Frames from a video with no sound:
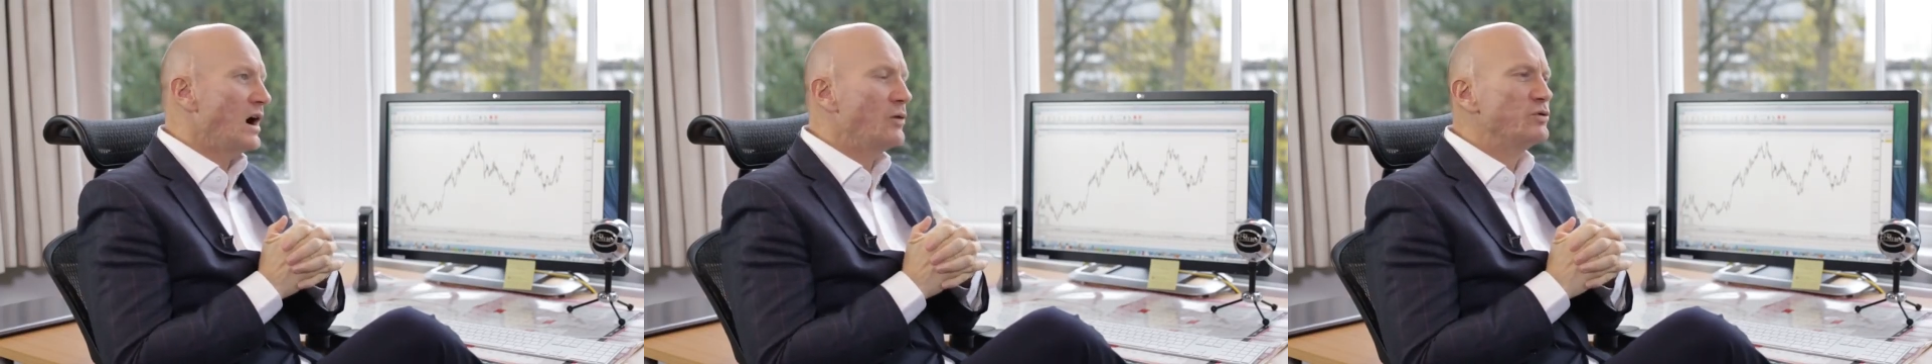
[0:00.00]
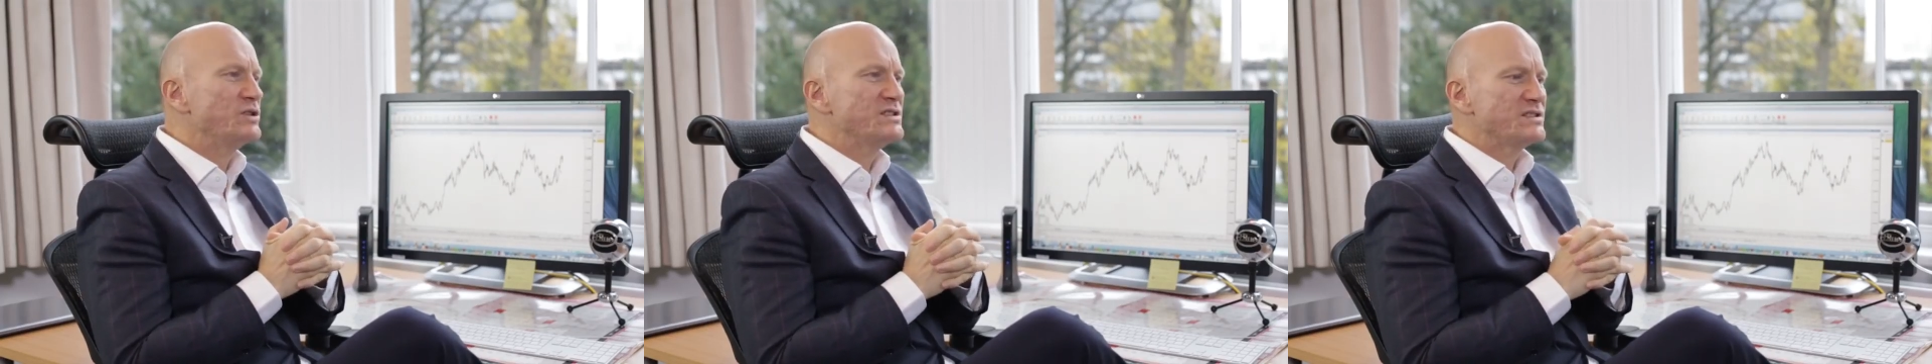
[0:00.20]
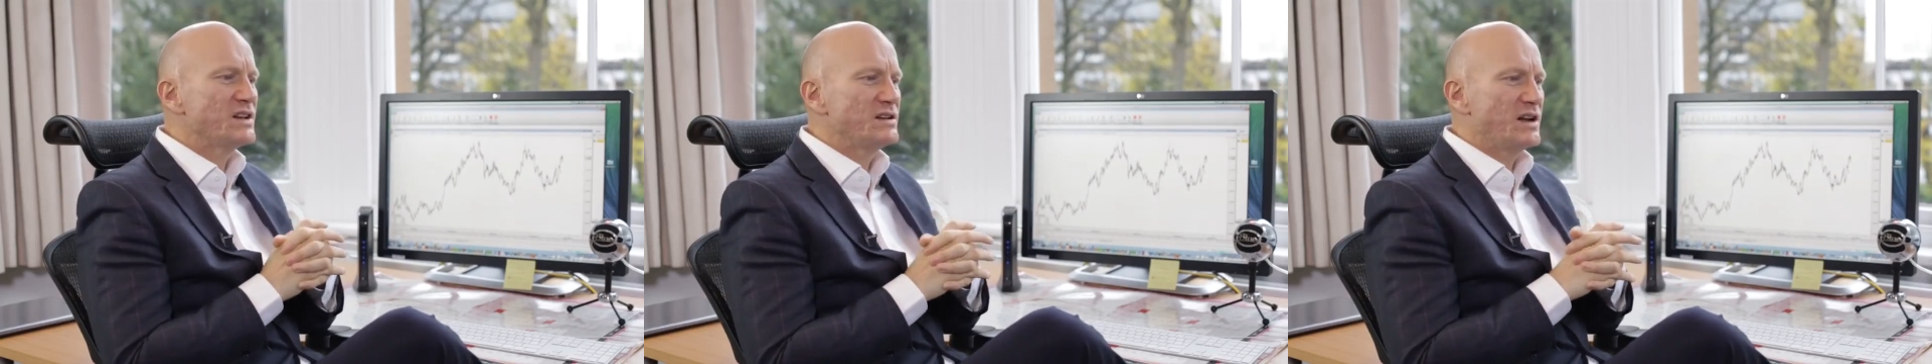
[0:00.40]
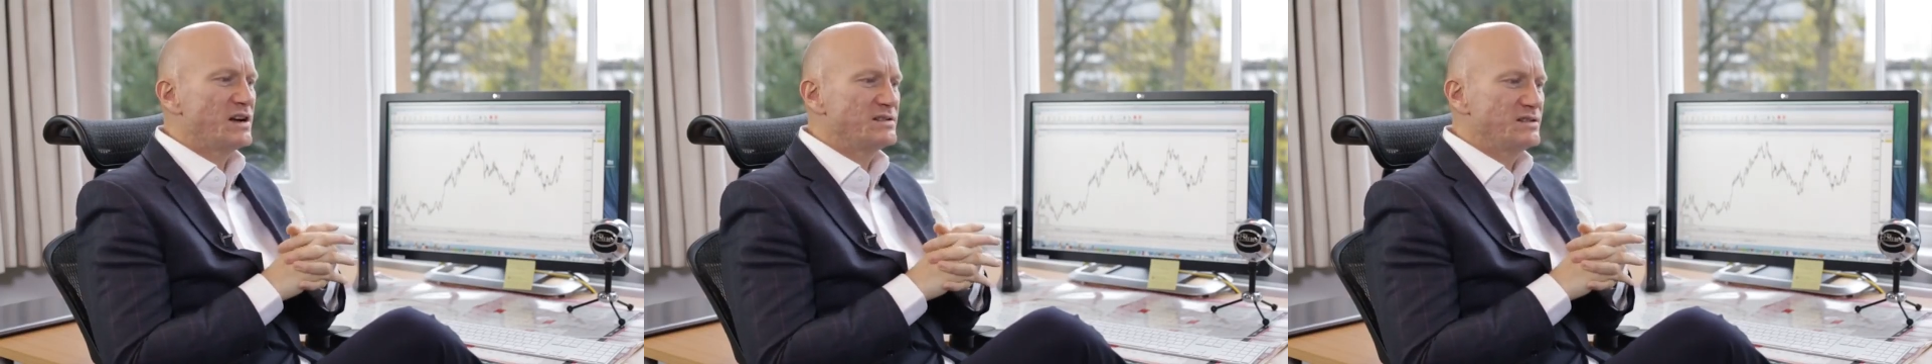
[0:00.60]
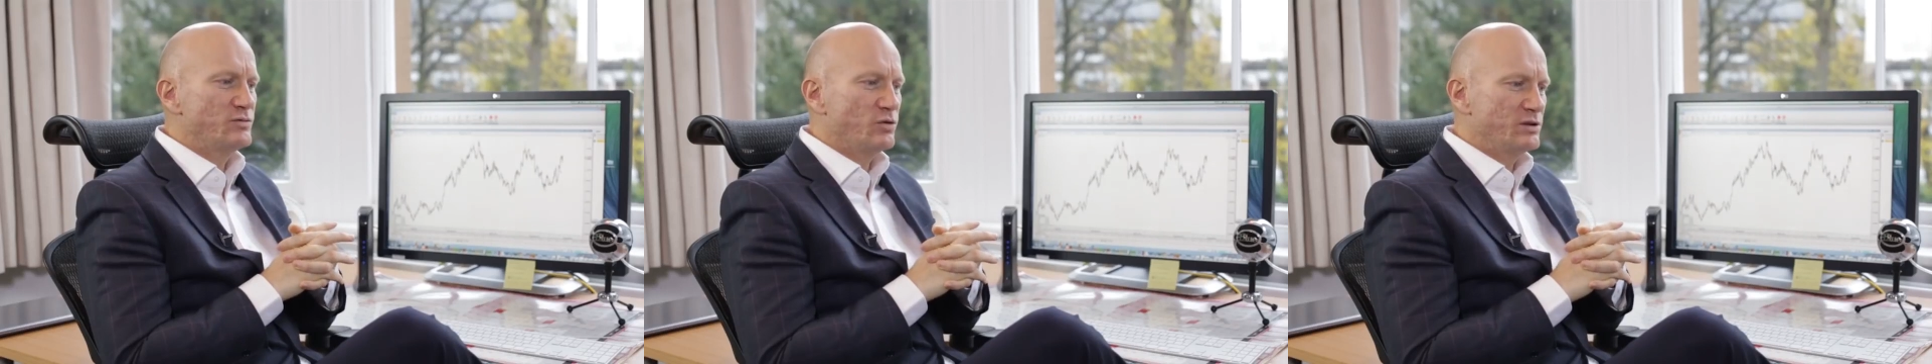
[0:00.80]
I wouldn't say
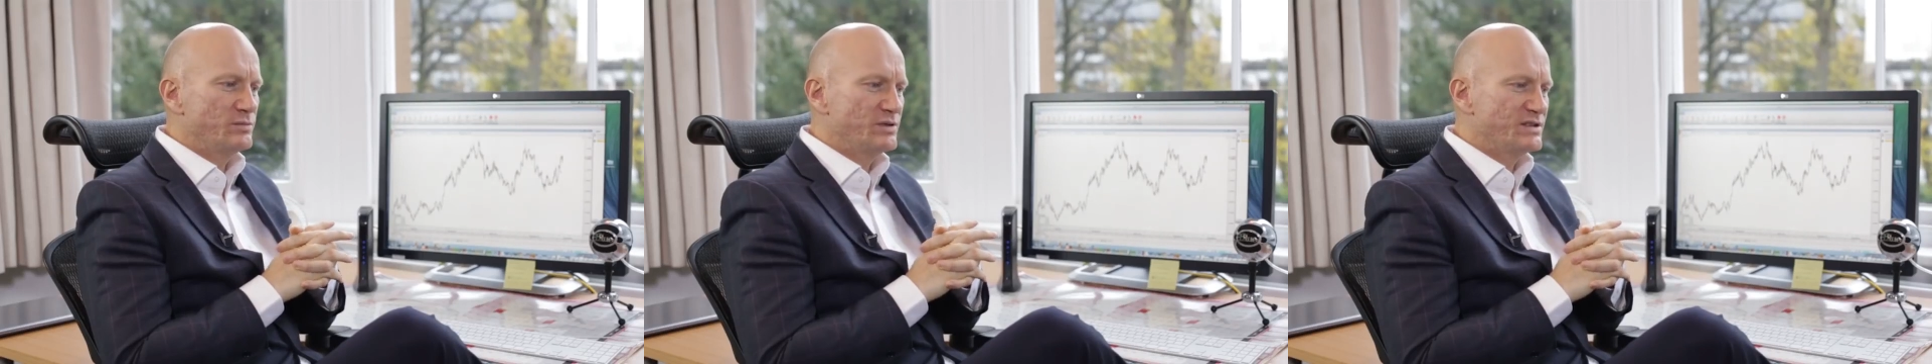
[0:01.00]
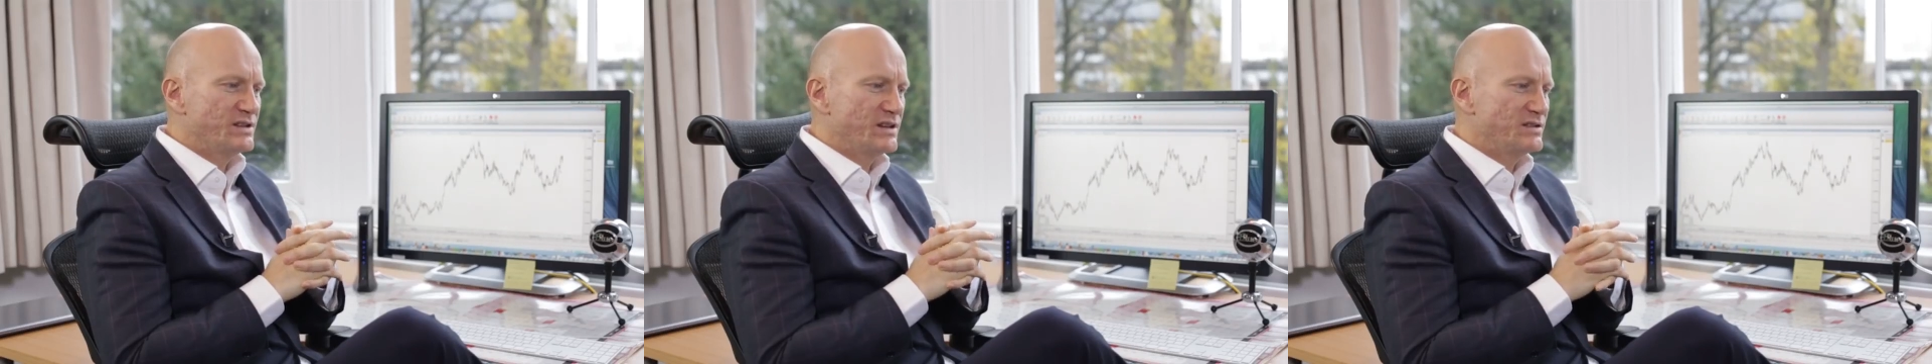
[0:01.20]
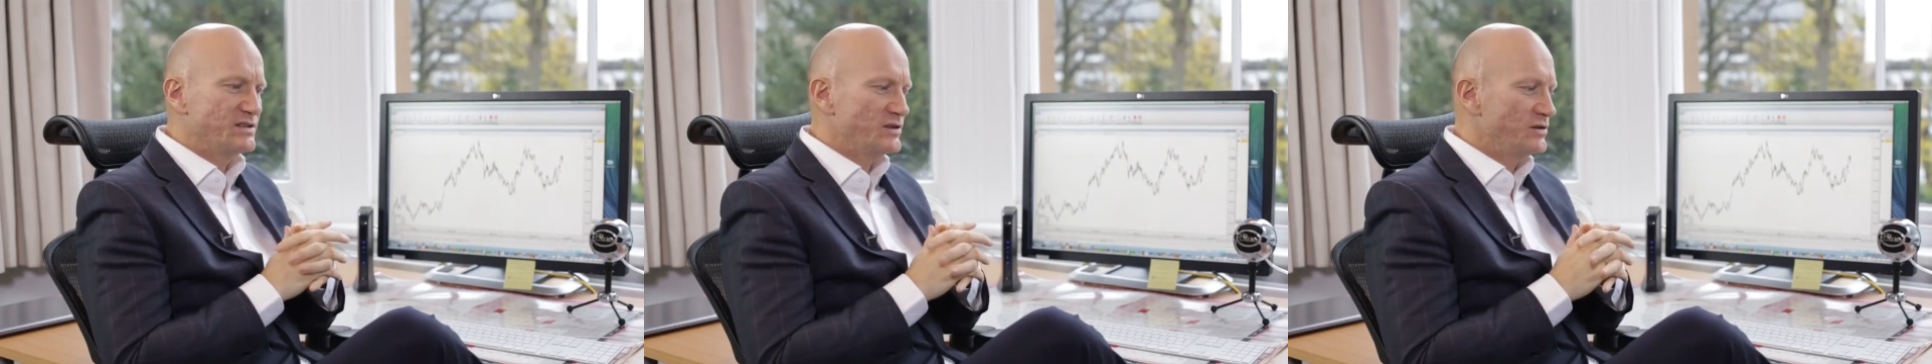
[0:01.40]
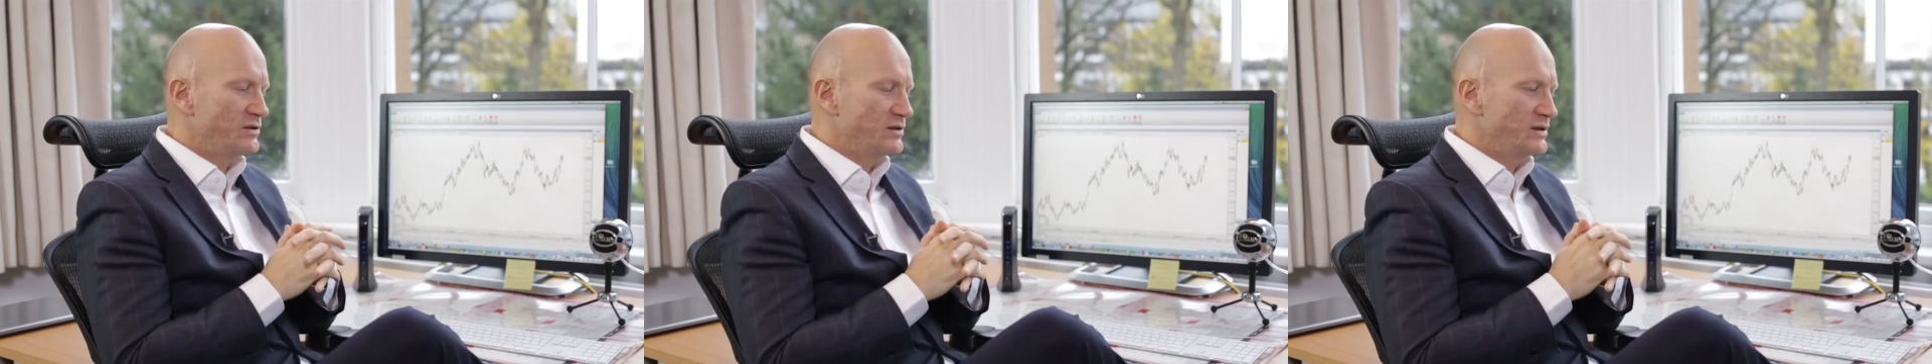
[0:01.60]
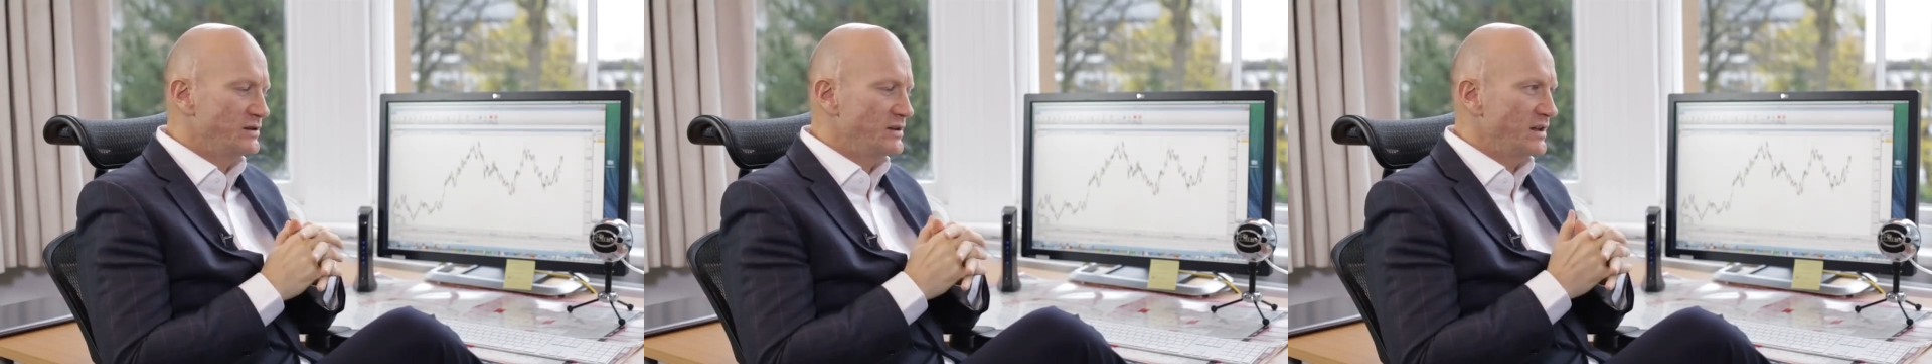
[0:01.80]
91%
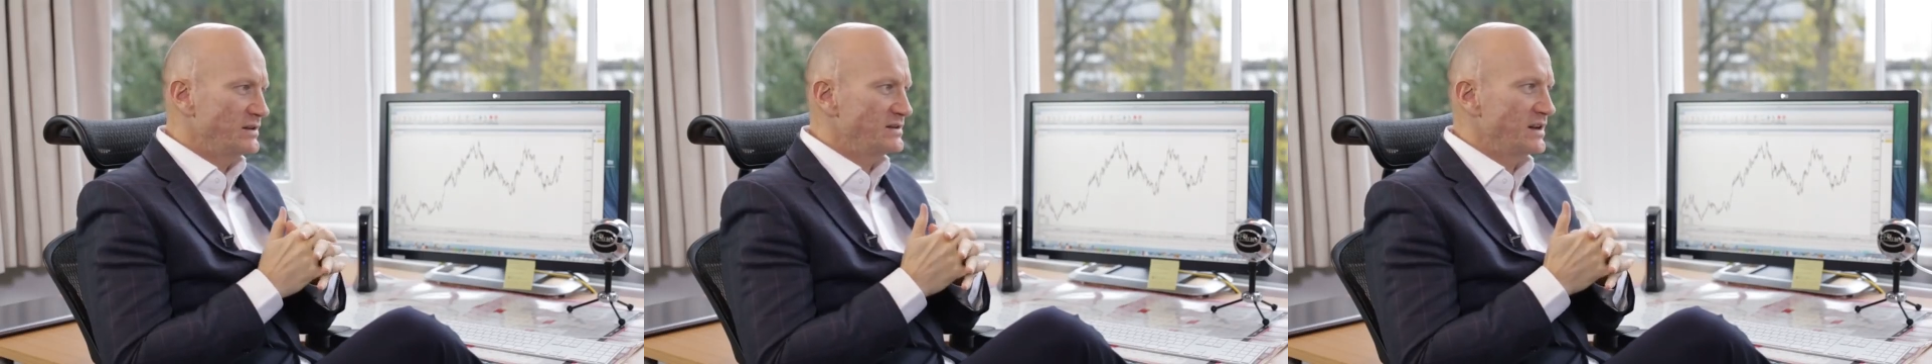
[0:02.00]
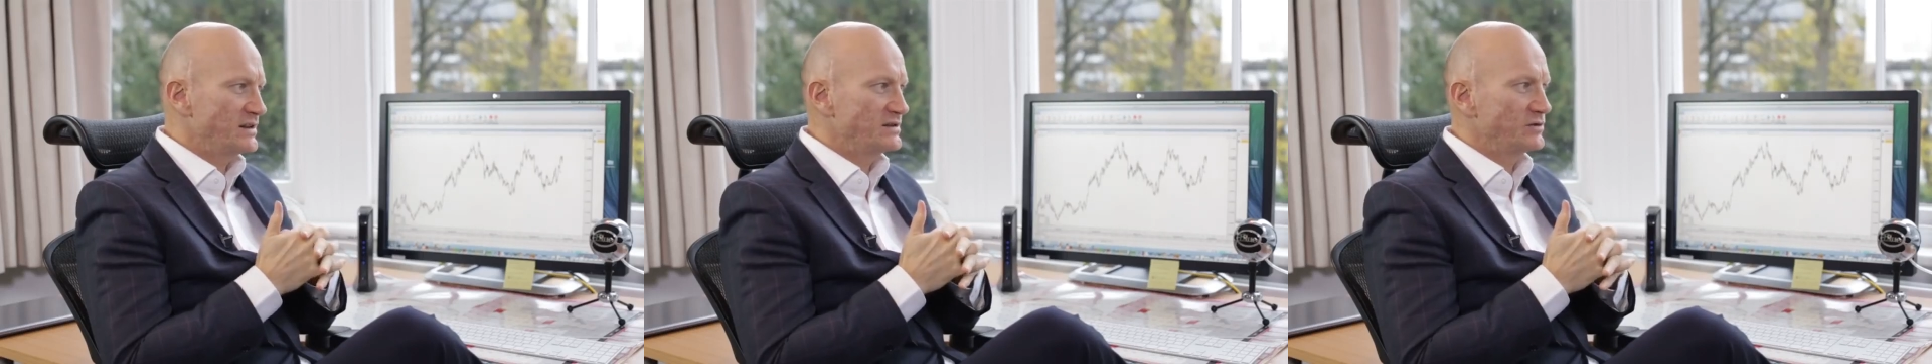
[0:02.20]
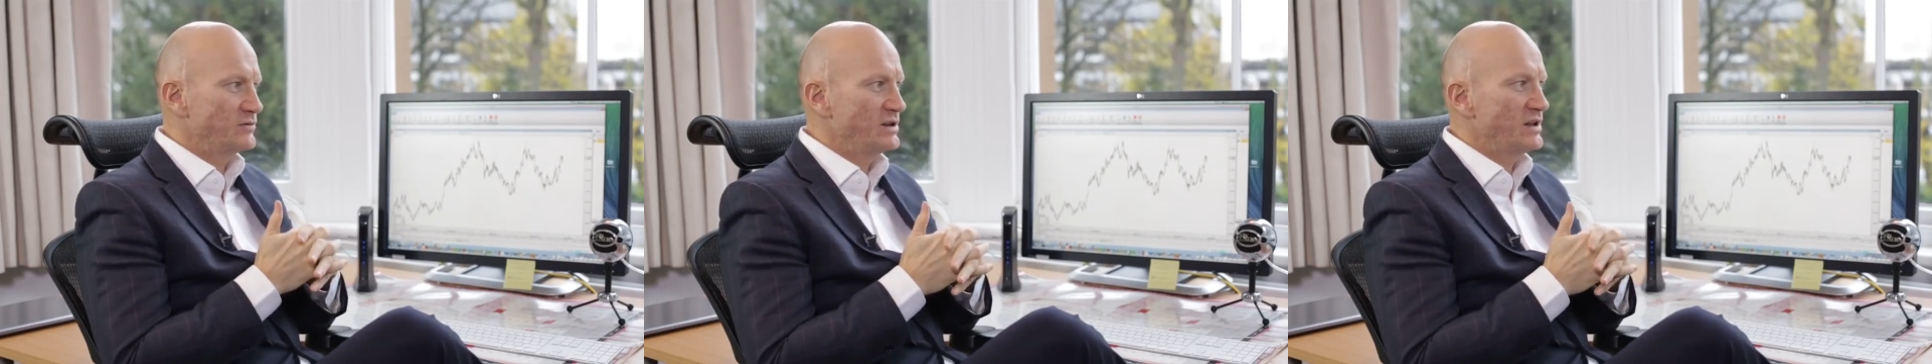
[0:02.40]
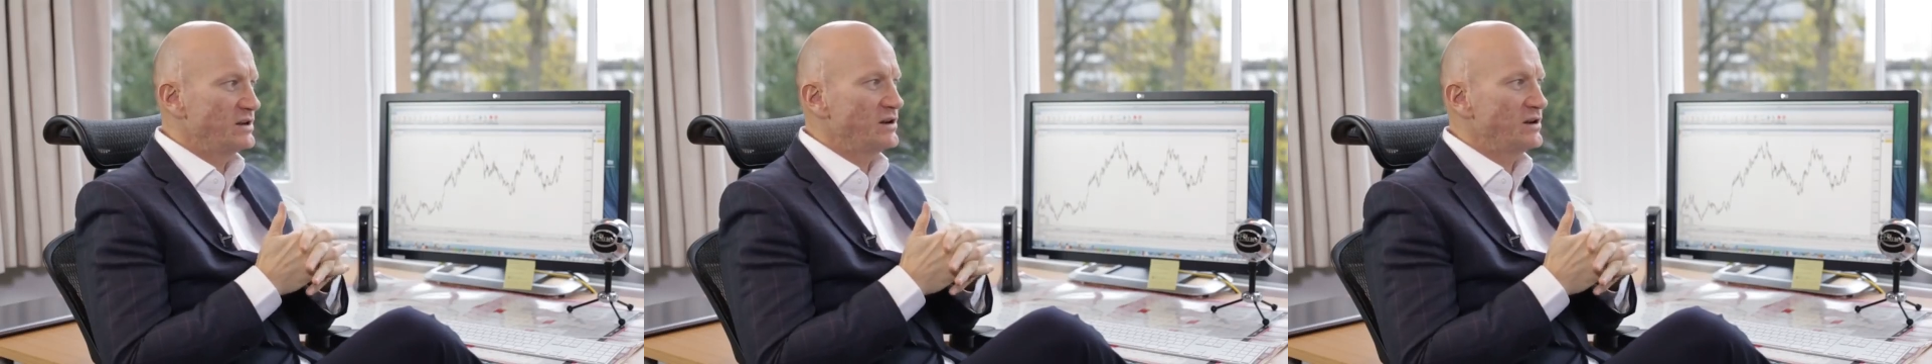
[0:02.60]
are in that category.